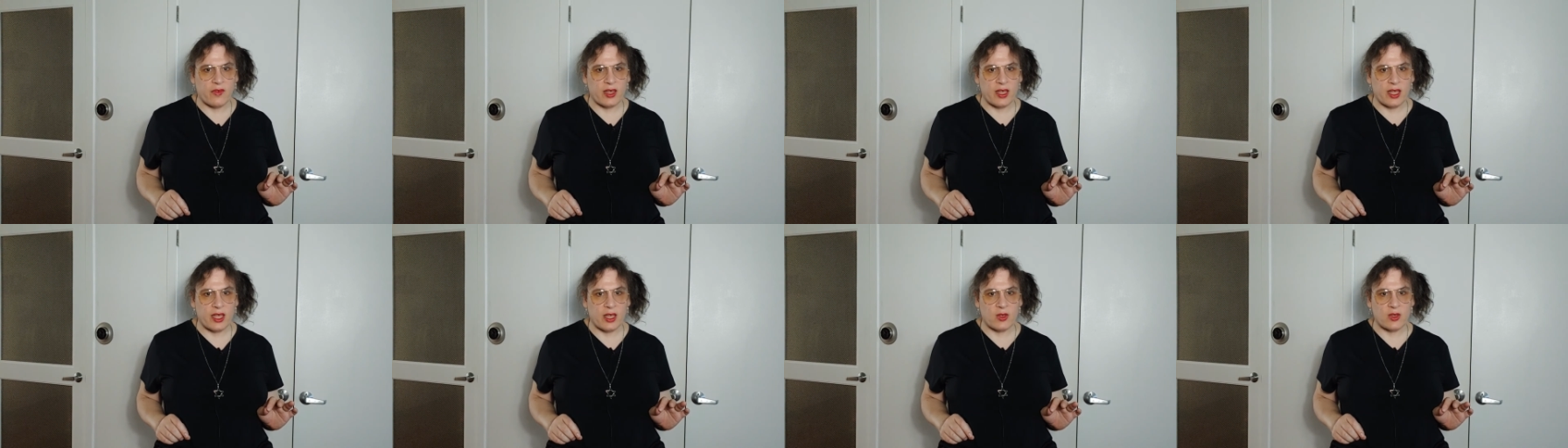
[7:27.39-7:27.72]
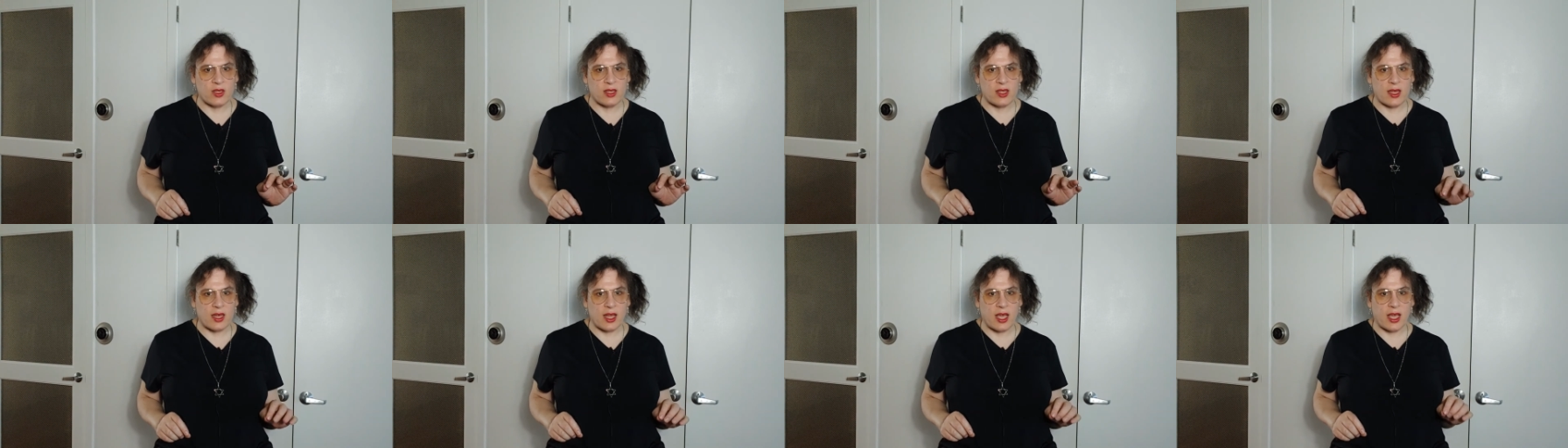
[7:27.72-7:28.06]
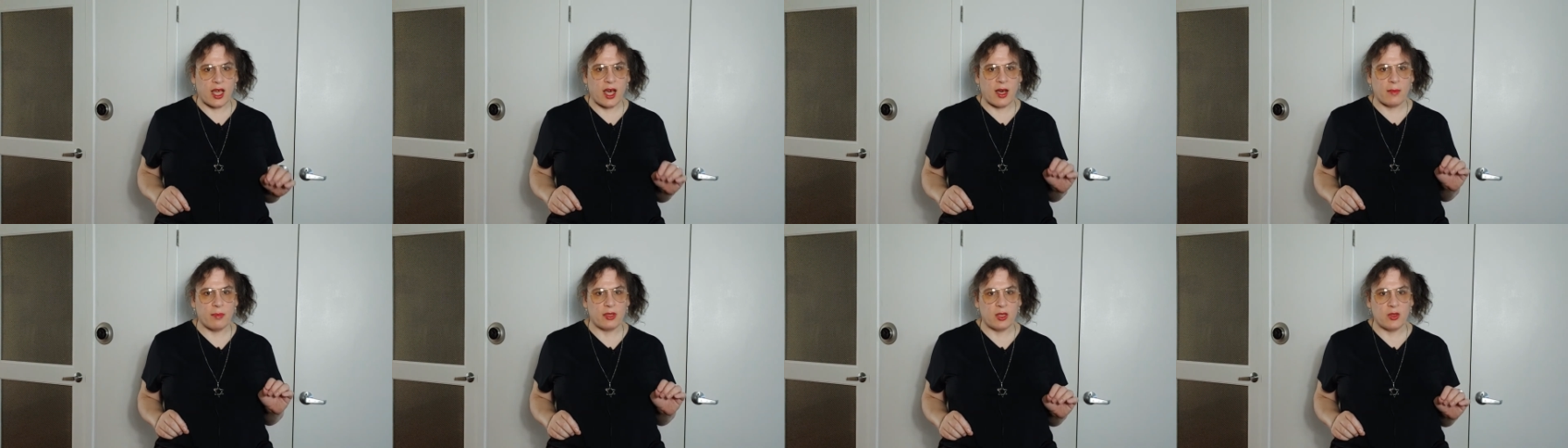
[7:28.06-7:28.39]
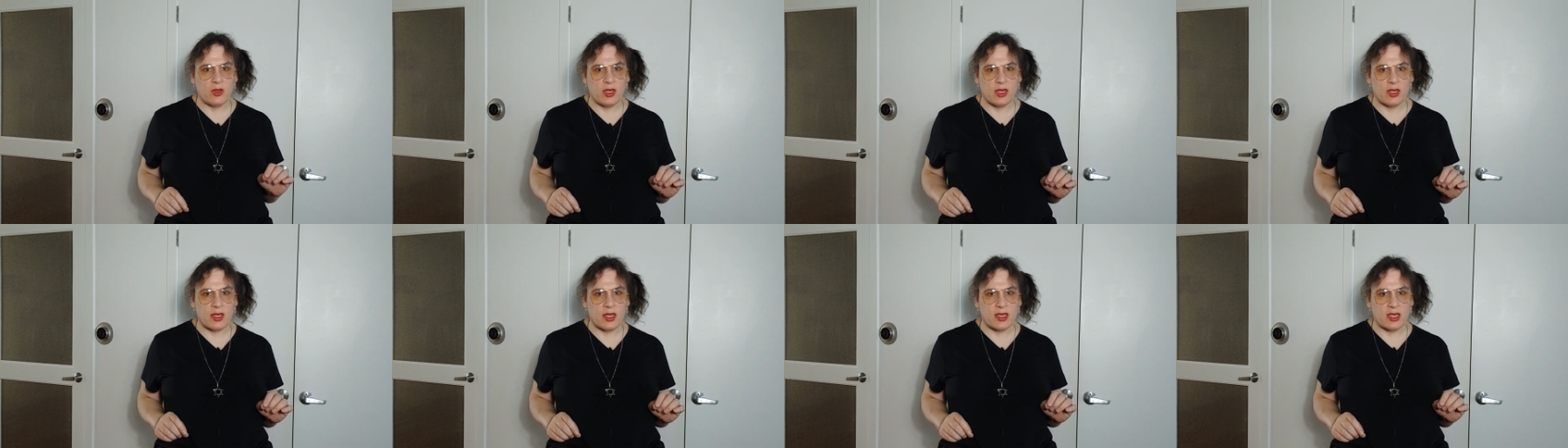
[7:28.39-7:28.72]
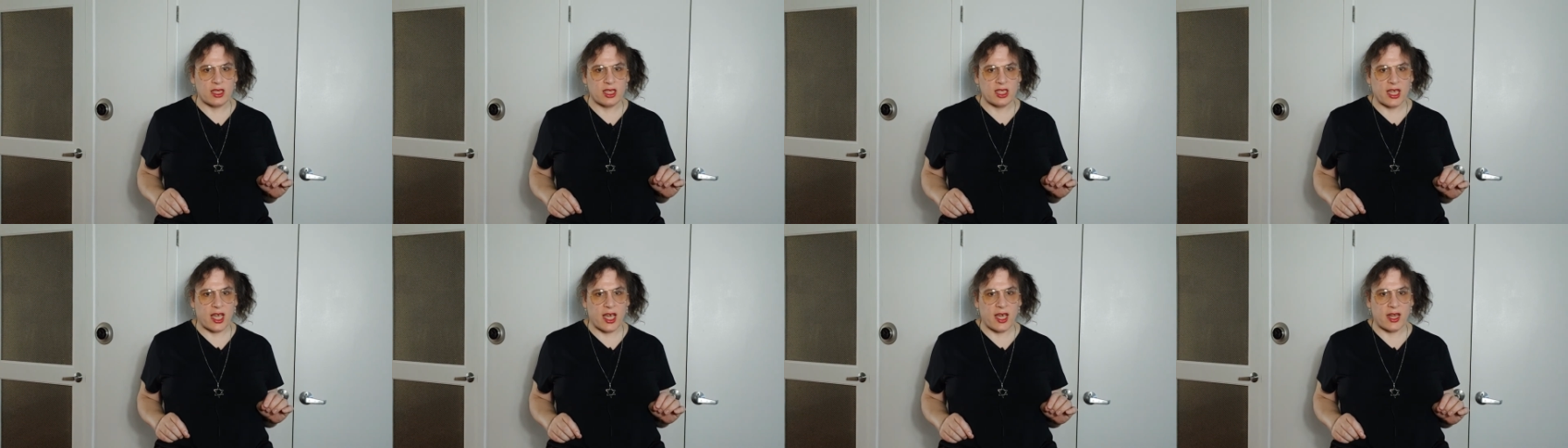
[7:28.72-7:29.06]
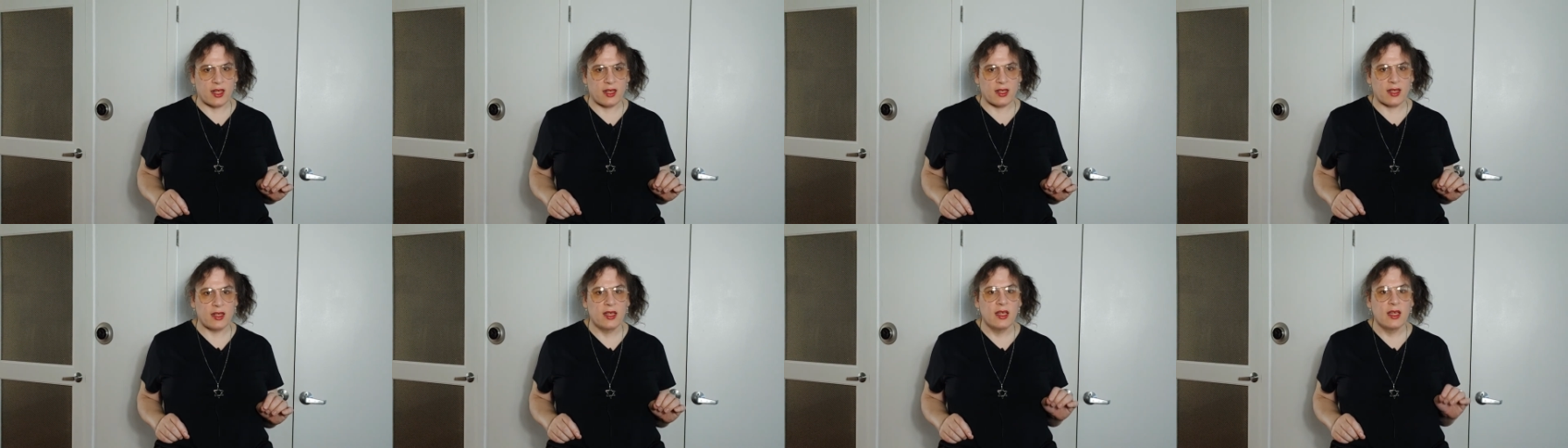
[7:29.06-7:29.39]
videos that I upload to this
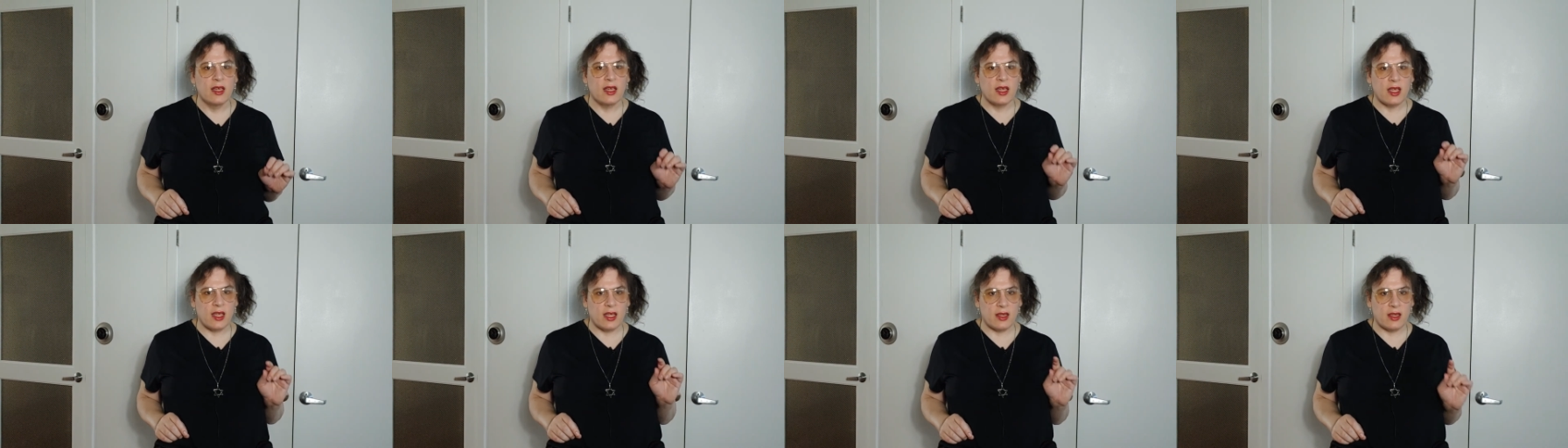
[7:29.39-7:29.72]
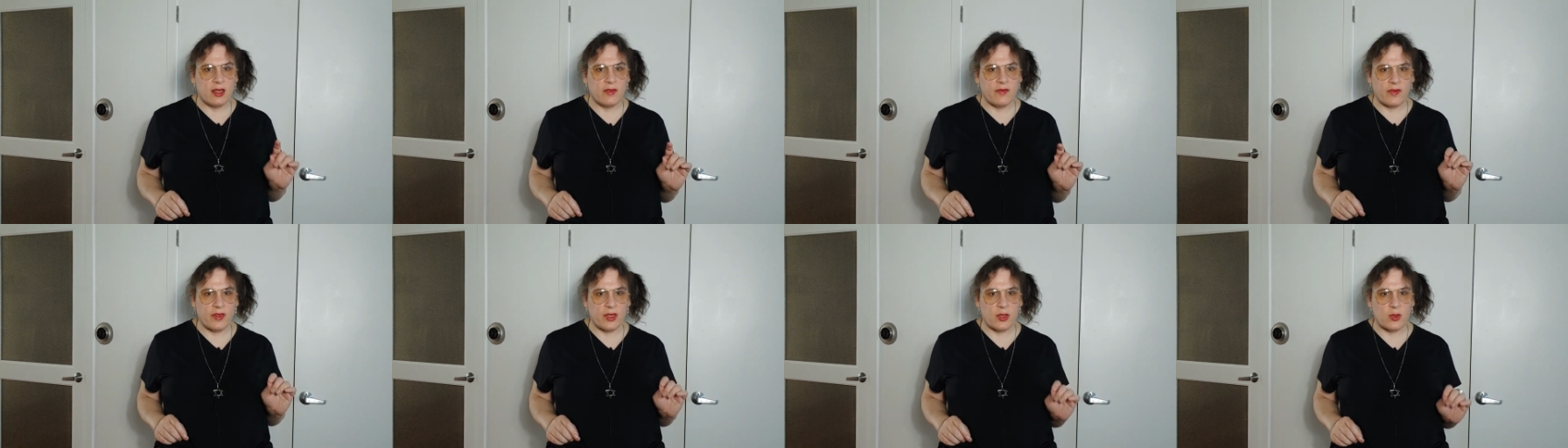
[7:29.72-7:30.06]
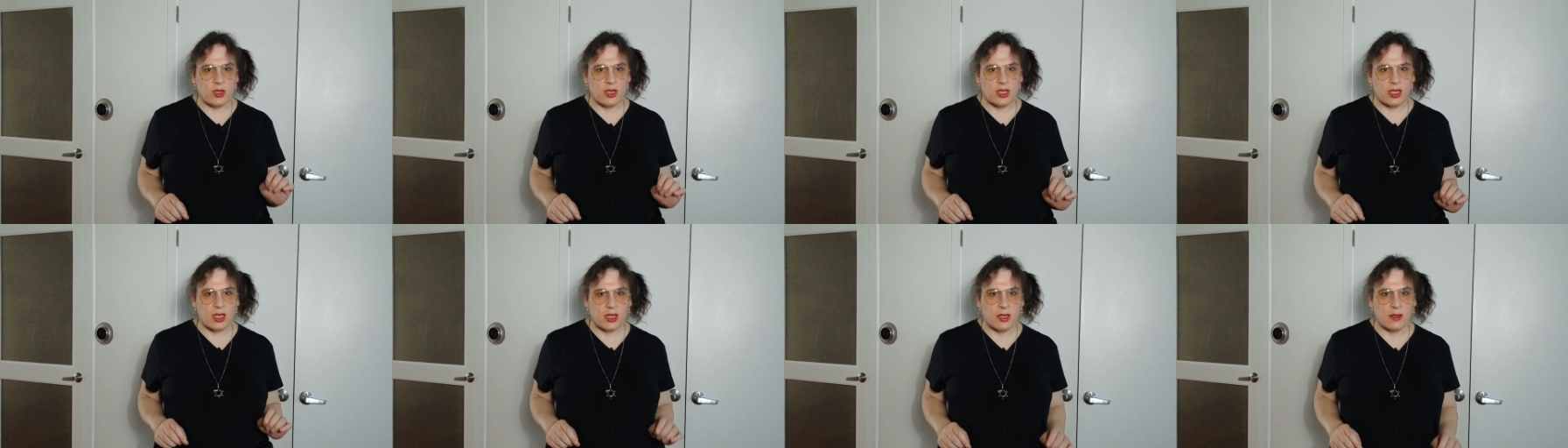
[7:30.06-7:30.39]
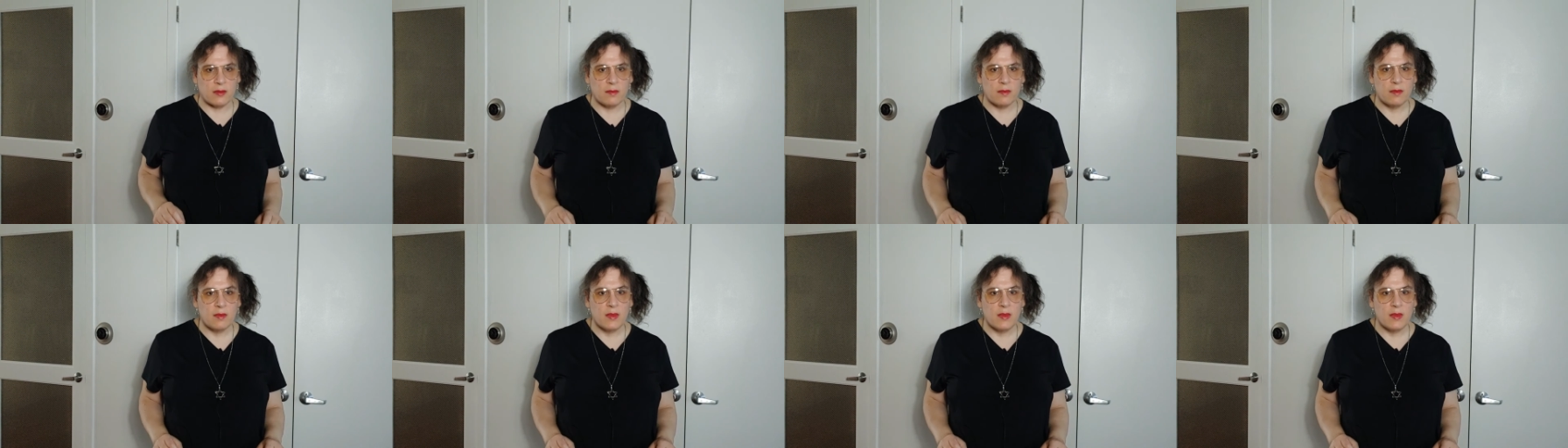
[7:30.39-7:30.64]
channel in the future.